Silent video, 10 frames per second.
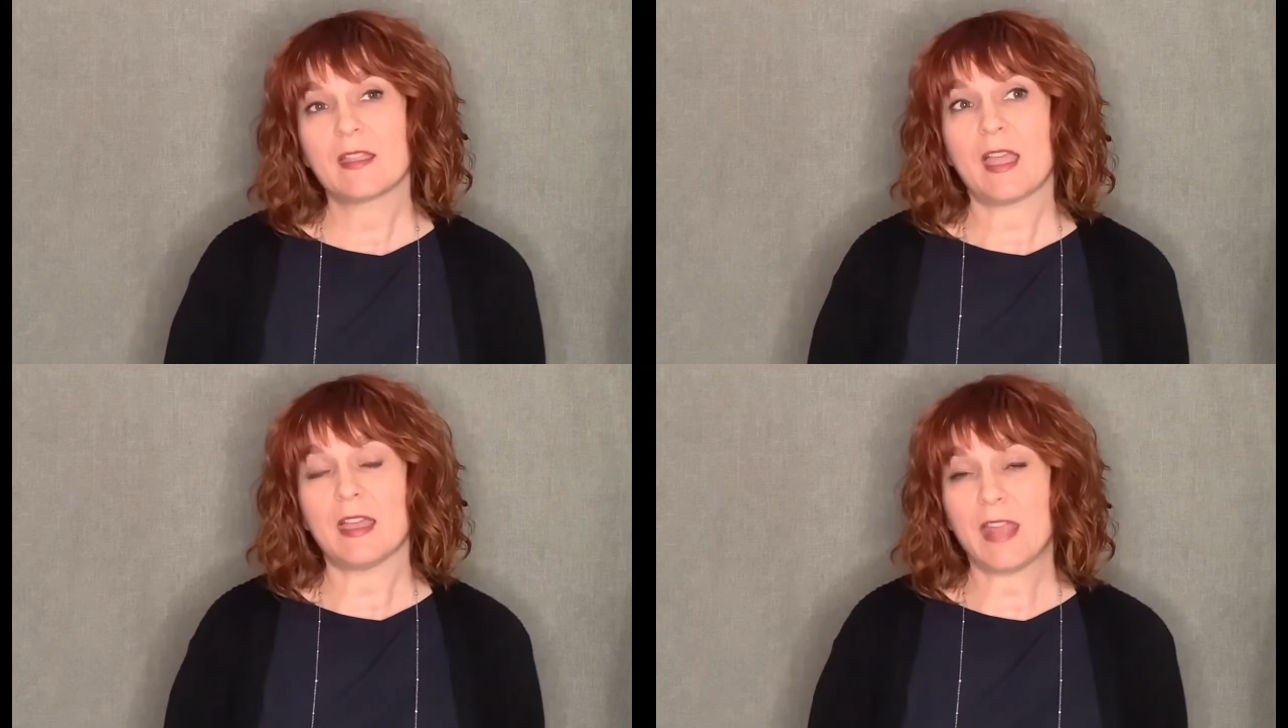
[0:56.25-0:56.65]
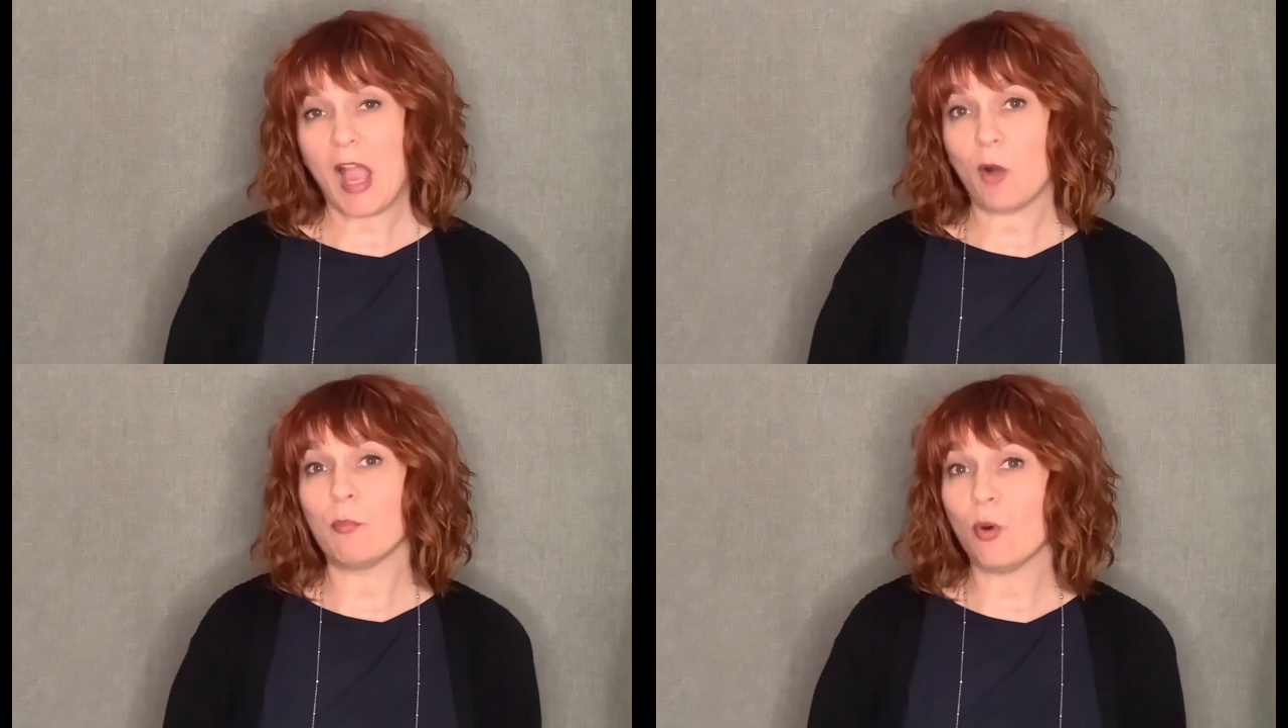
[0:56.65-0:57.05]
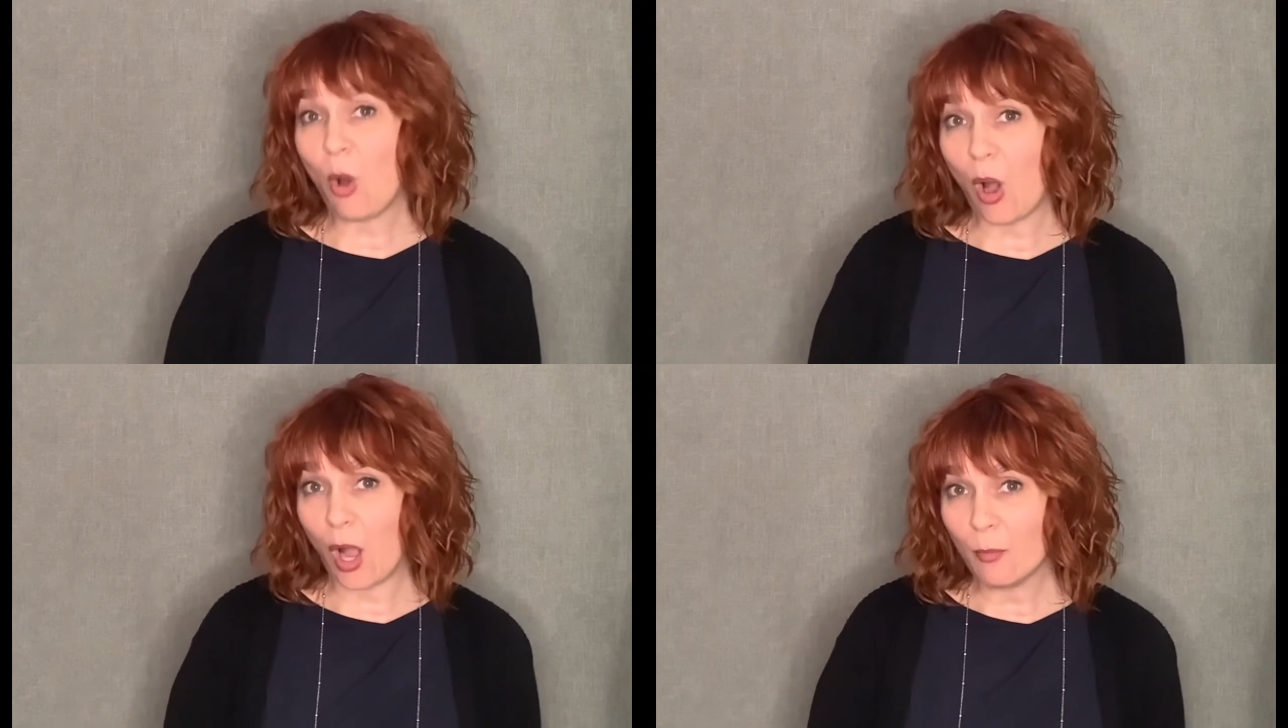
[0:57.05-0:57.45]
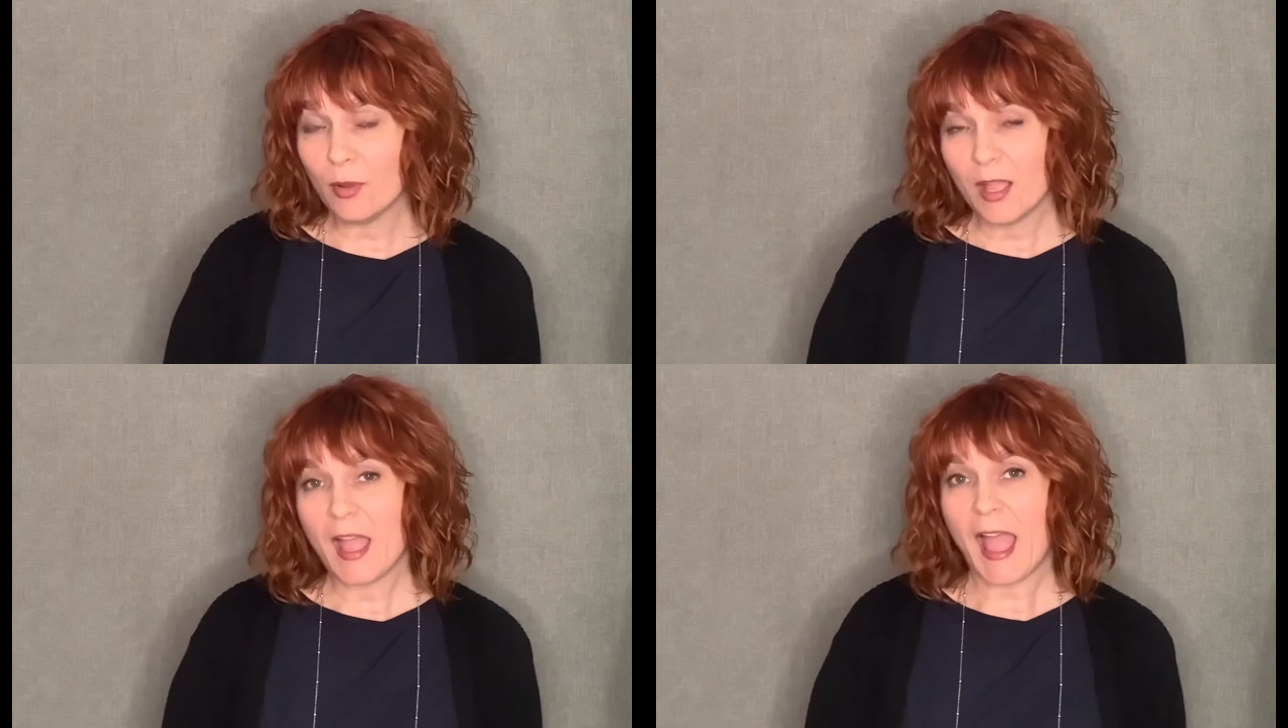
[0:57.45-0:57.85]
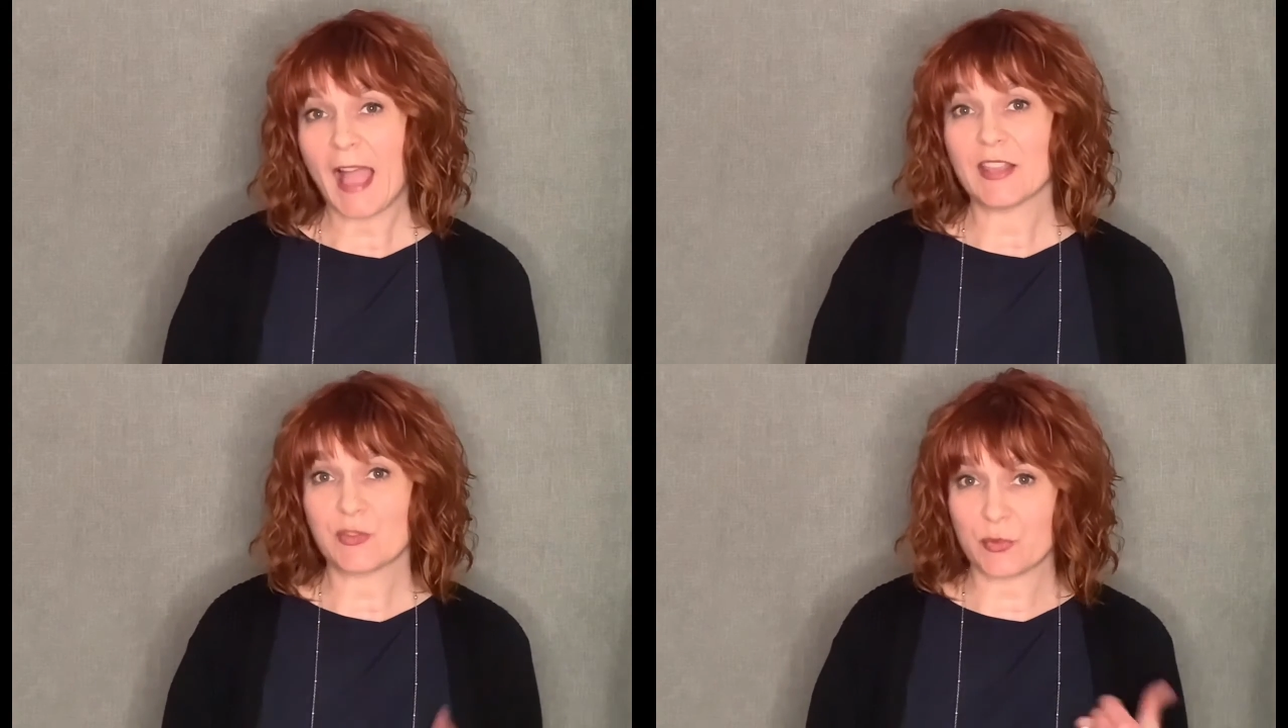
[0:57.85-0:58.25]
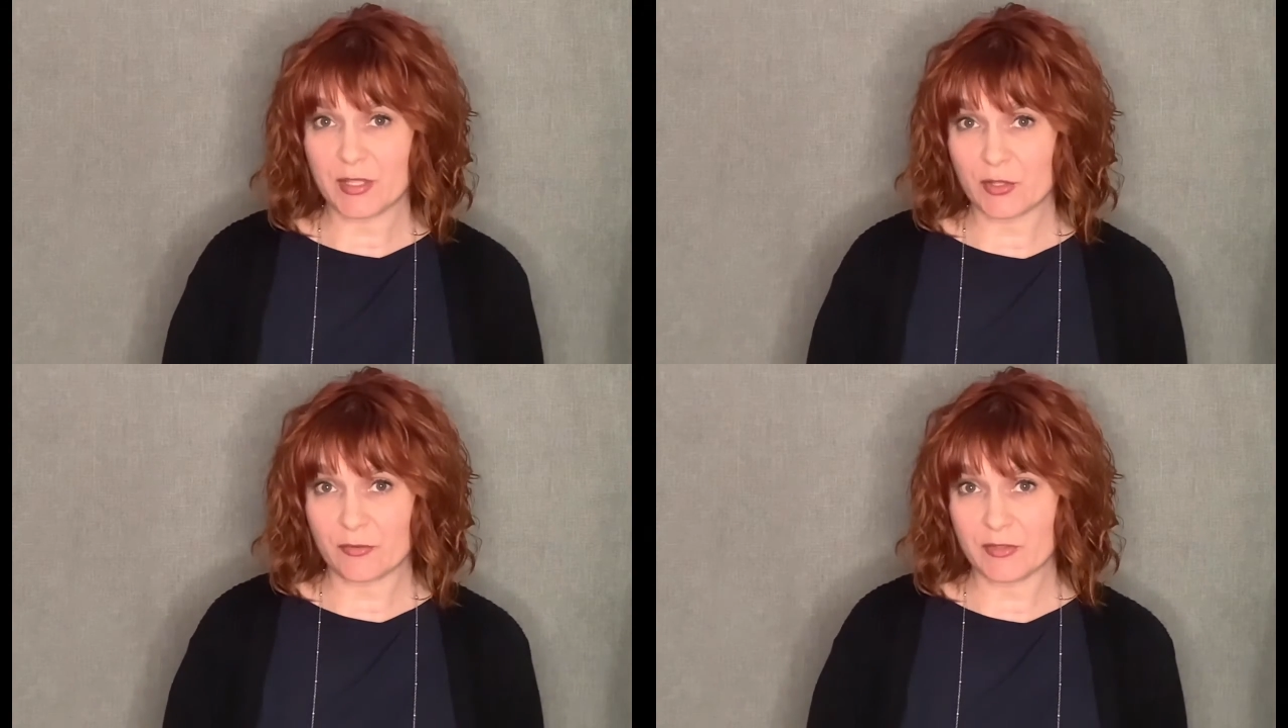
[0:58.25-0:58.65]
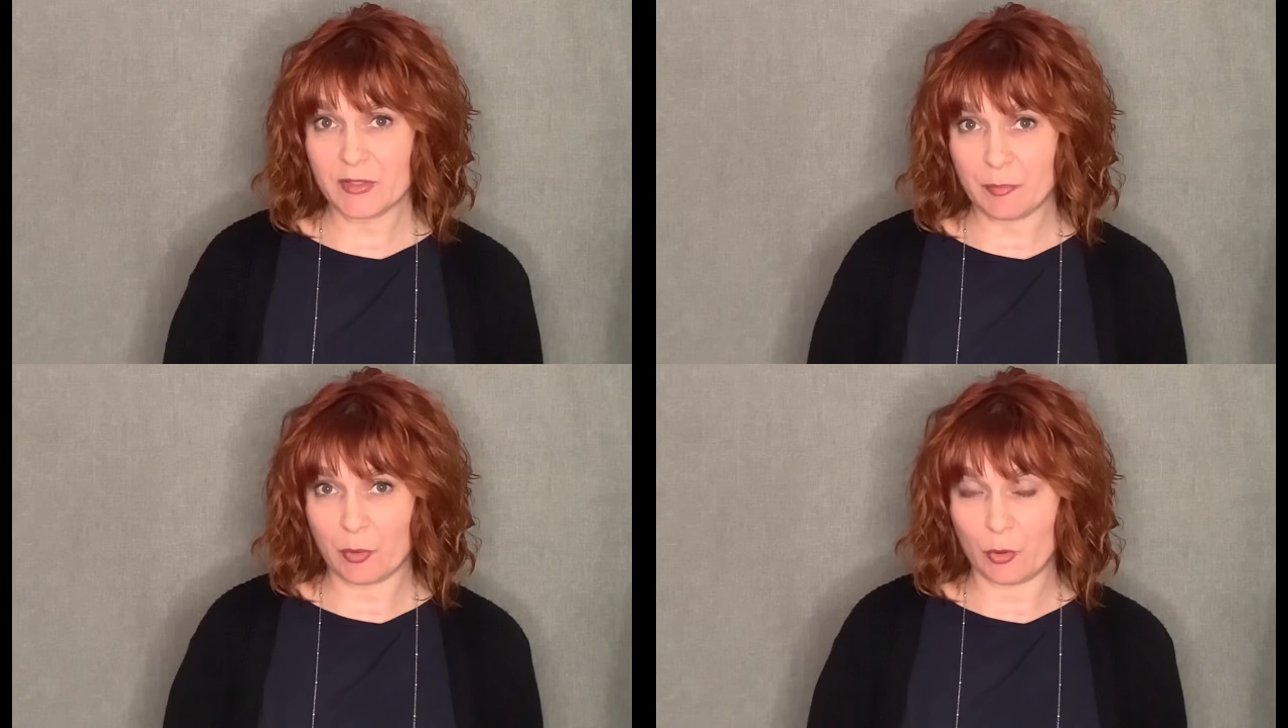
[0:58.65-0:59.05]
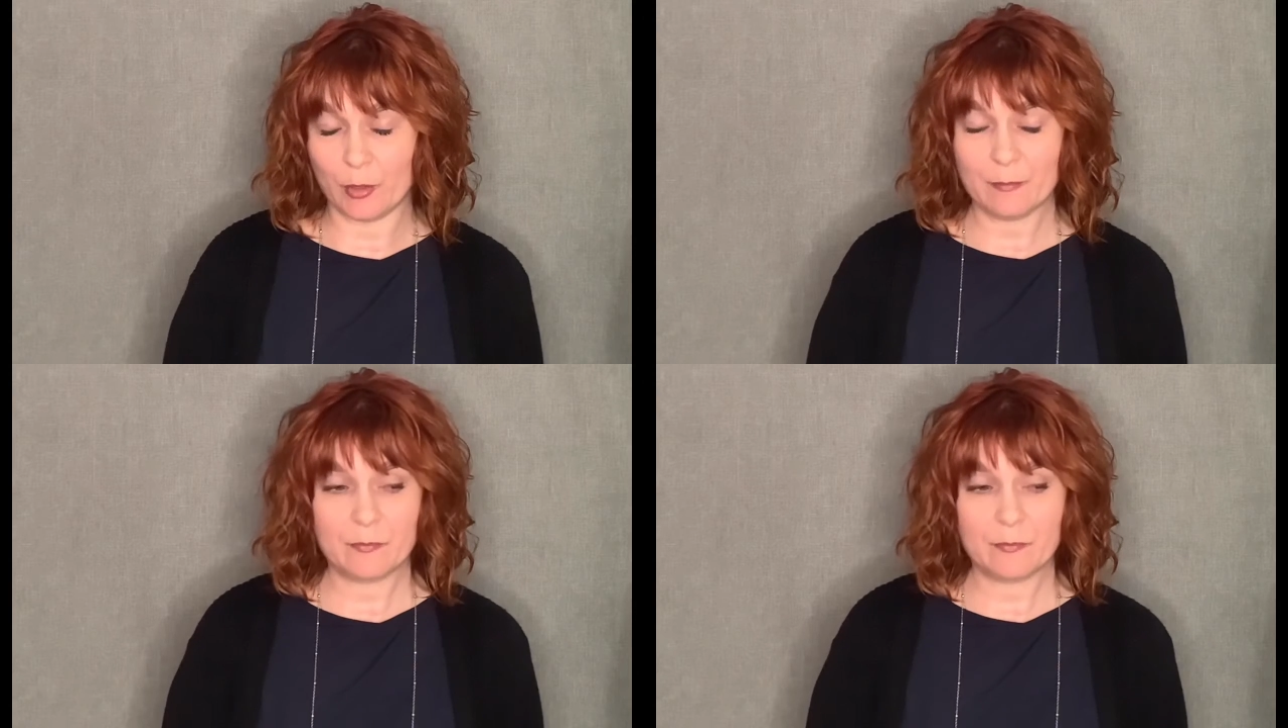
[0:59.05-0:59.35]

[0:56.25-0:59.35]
and how Bob has resurfaced the pool